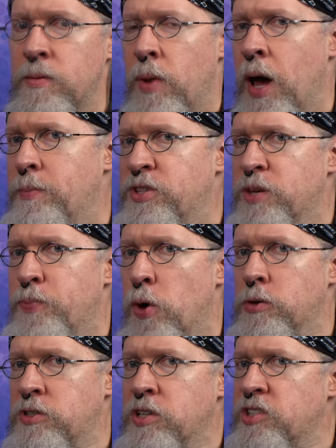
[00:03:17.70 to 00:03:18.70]
I'm
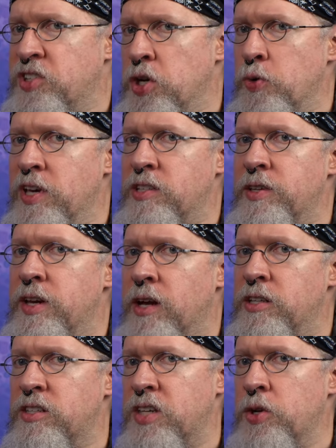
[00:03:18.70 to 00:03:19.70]
supposed to seriously
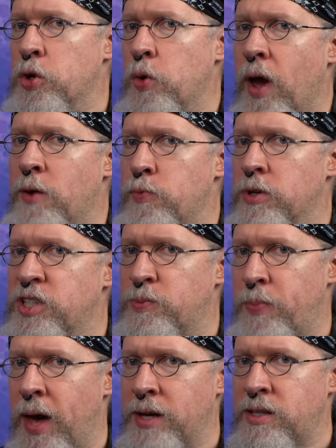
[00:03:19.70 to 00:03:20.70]
consider and
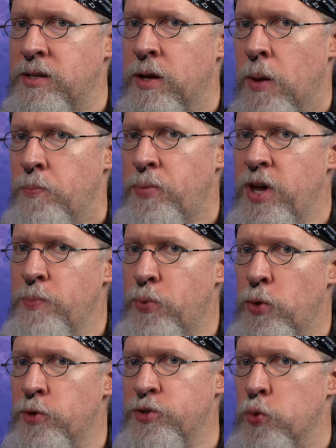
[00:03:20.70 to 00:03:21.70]
respect
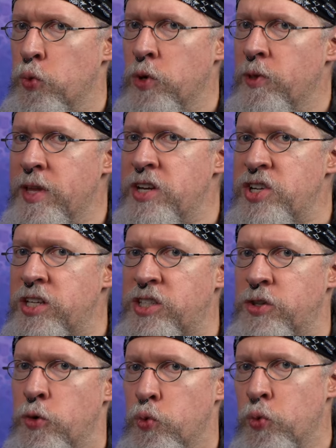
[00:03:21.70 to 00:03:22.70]
people's
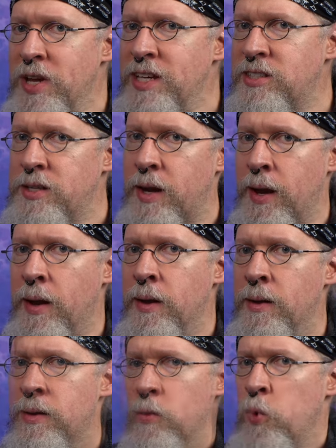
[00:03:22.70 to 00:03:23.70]
religious
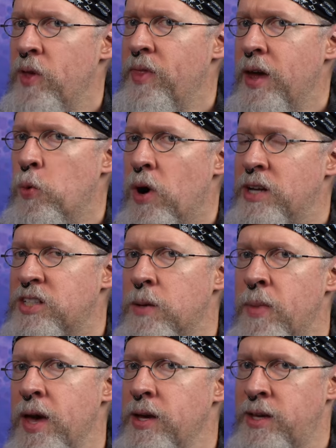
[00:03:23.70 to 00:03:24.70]
reasoning when they want to
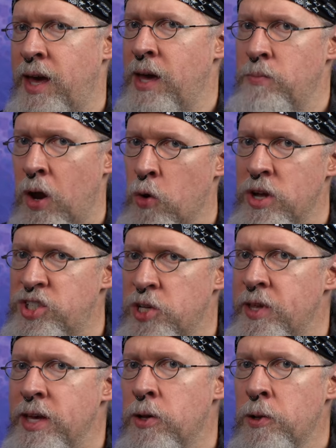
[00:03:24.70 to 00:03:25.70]
make gay marriage
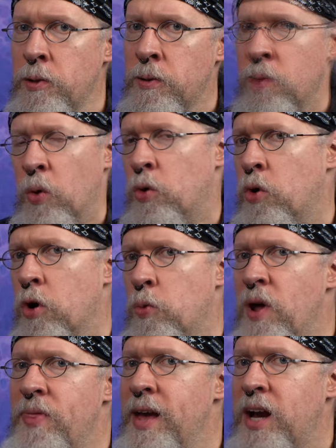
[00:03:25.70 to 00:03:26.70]
illegal, or
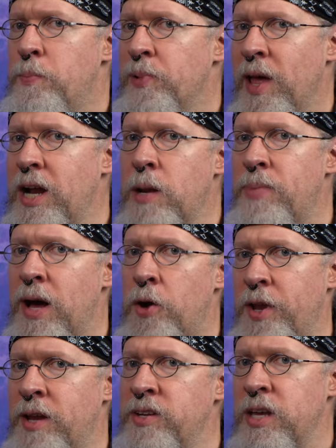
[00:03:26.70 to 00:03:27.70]
when they complain
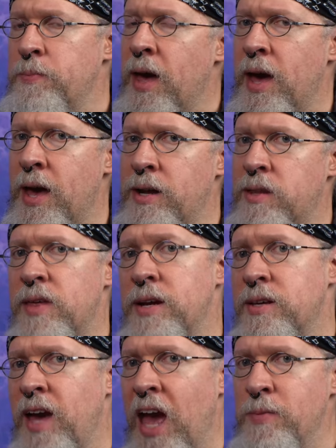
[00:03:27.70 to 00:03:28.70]
about and demand
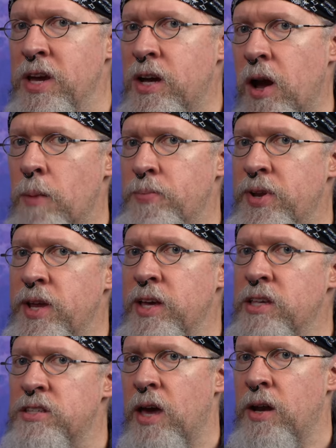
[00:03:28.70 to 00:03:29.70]
that gaming
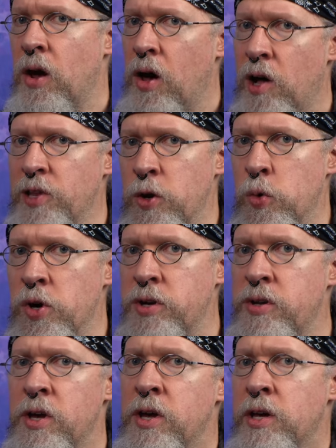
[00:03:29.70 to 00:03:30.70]
companies and
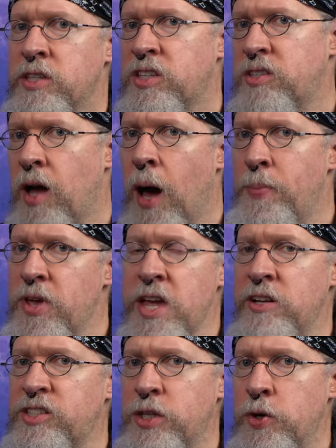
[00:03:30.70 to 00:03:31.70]
Hollywood stop
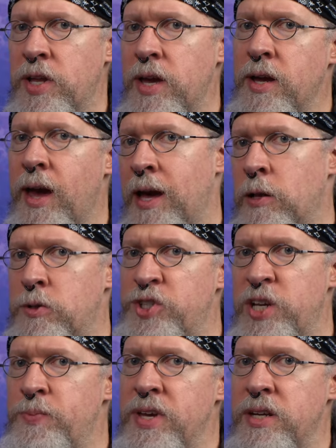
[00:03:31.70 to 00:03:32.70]
inserting
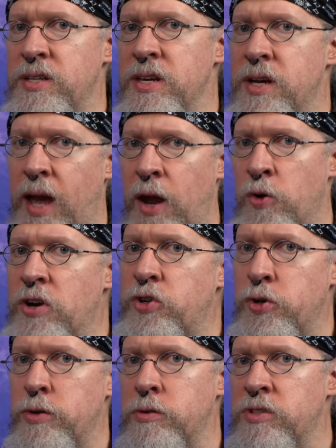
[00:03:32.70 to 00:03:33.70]
LGBT
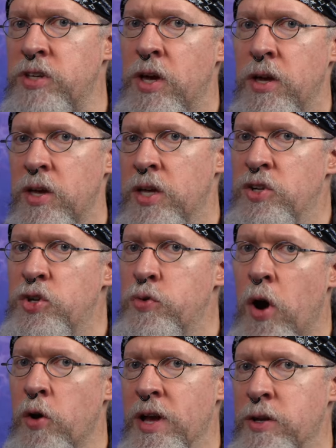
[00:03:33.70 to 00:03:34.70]
characters
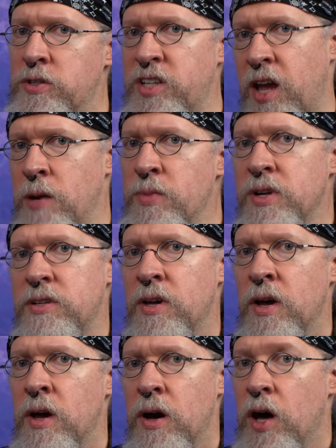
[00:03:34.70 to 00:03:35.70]
into our entertainment
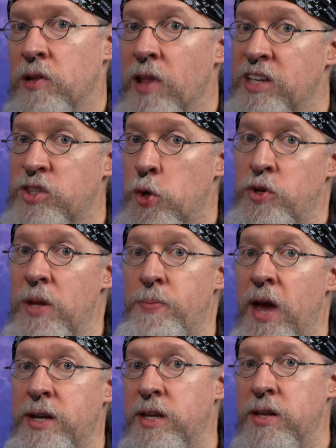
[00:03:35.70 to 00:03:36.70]
unless they're
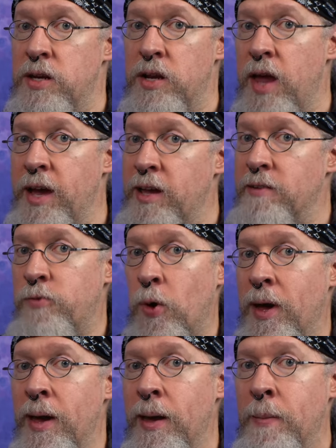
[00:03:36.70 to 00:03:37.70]
depicted in a negative
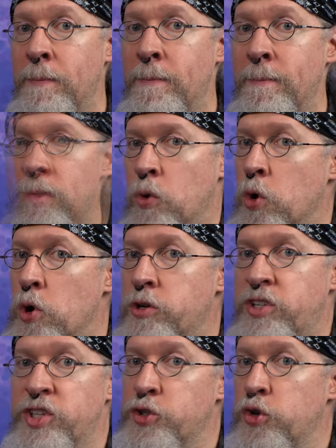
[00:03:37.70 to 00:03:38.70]
way, or
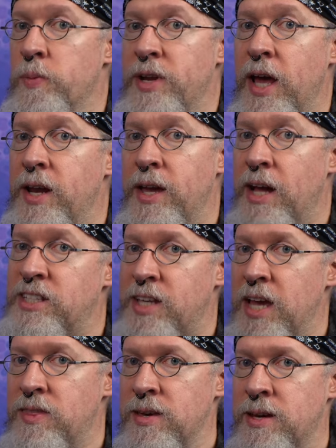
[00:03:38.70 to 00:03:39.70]
discriminate against
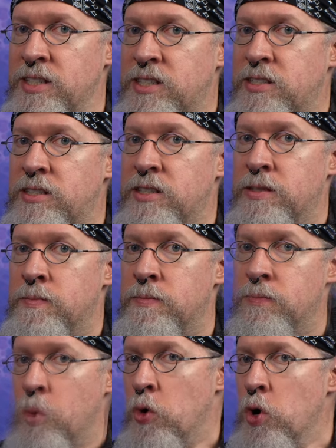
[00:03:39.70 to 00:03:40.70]
atheists,
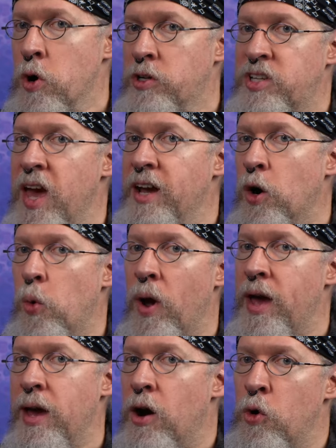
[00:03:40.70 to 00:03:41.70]
or take
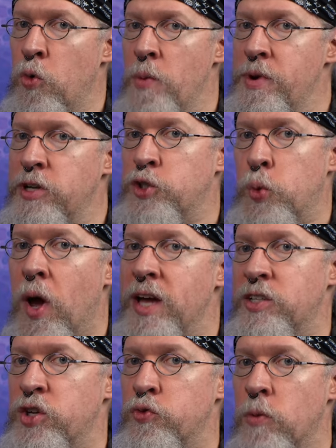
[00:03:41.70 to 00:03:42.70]
away a woman's
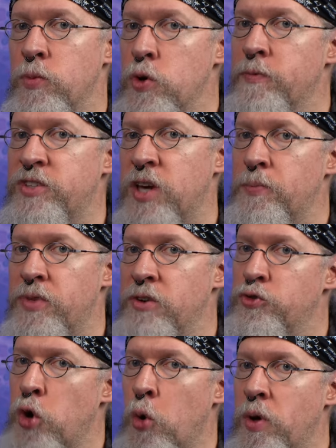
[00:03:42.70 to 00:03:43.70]
right to remove
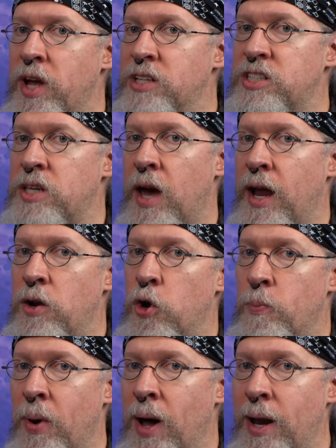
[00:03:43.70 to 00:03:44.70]
something growing inside
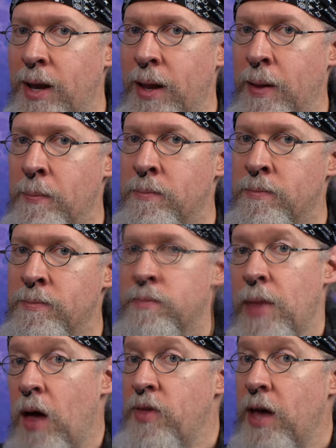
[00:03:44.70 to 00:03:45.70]
her body.
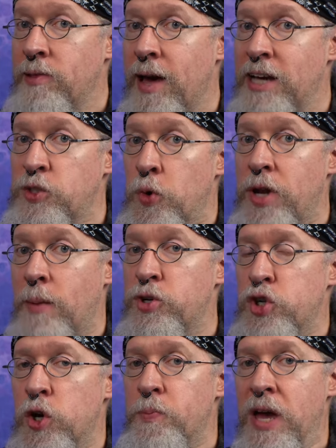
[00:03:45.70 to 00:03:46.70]
Now, that last one I'm
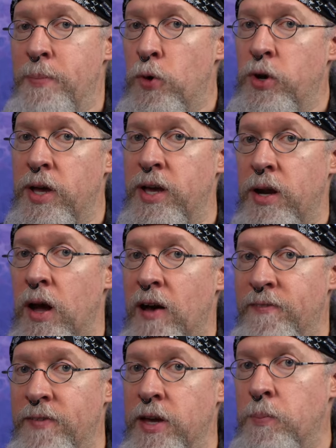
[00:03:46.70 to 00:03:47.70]
sure people can get
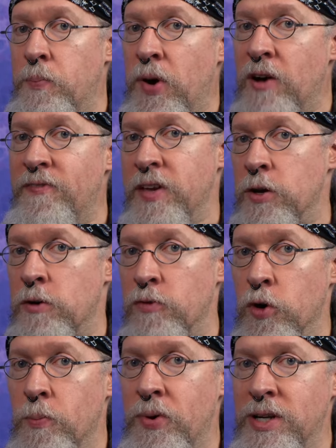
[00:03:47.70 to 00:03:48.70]
huffy and puffy
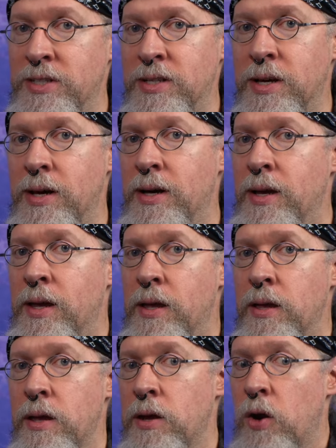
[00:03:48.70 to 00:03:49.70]
over, but, uh,
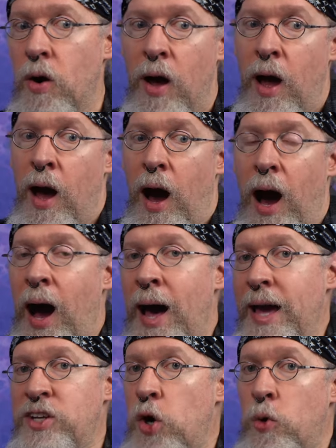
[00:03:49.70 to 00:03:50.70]
you know,
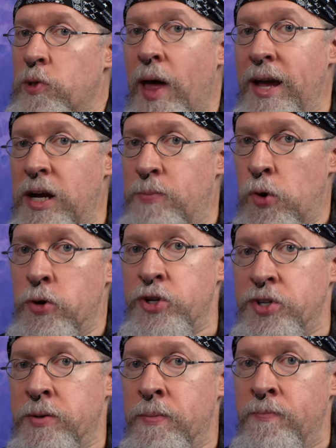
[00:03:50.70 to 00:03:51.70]
I don't like
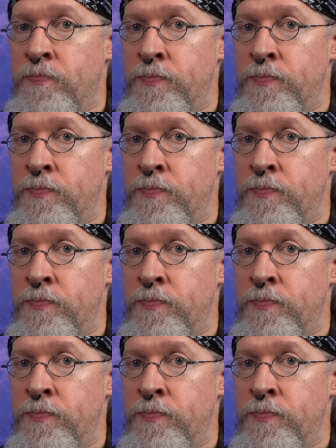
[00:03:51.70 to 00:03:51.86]
abortion.